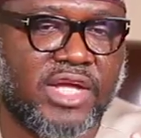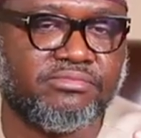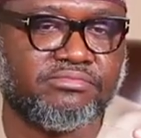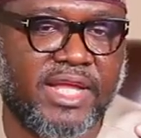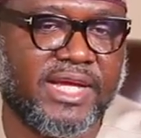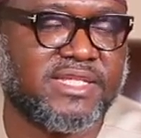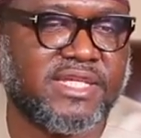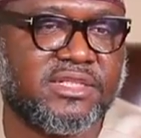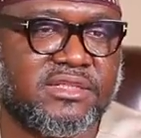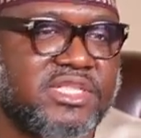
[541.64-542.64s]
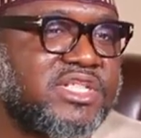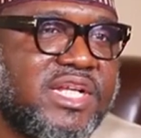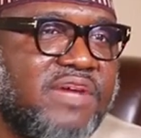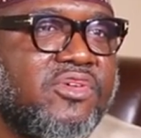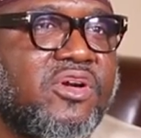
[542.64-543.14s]
And like I said, each
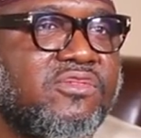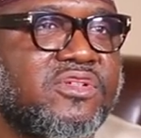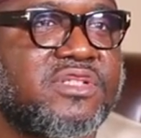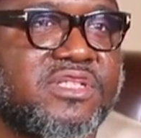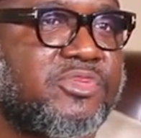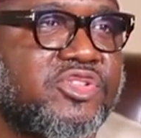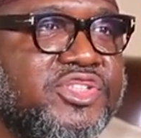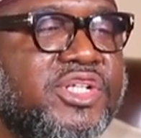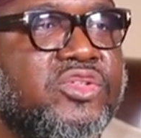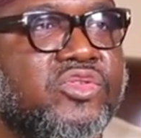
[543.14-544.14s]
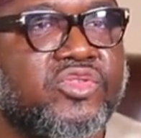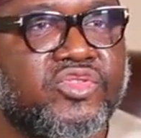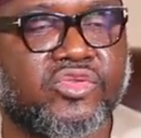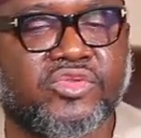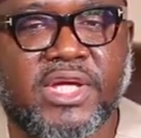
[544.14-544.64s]
and every one of us is a potential
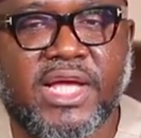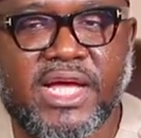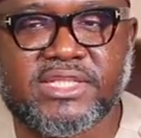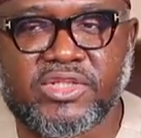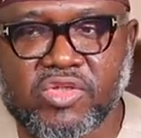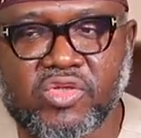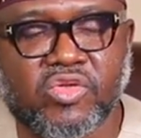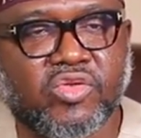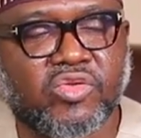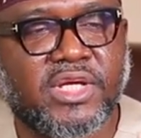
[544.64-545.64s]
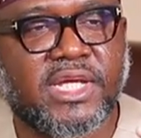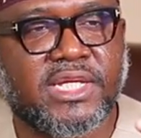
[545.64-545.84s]
donor. So as a donor,